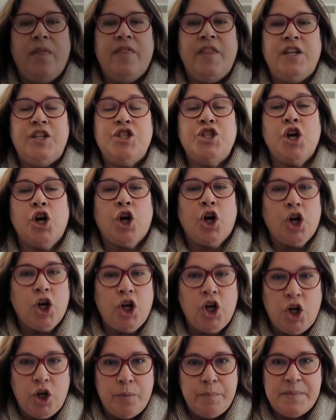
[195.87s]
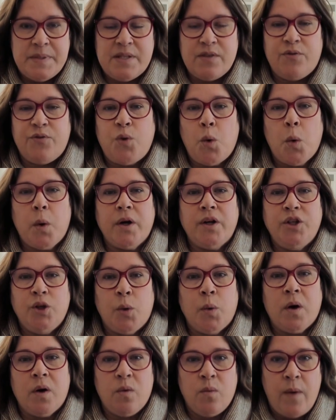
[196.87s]
the terms for
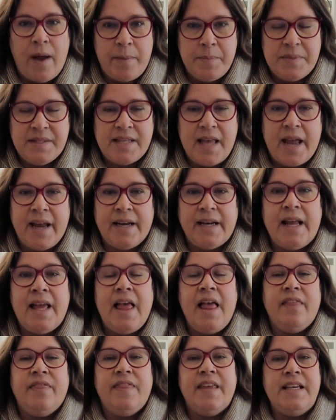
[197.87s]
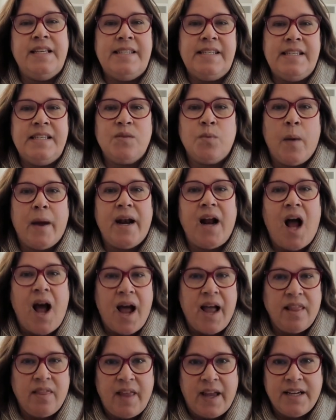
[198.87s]
your website, this is what
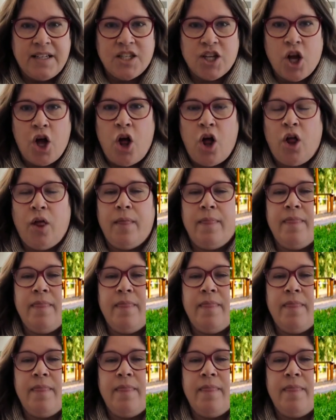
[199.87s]
I like to call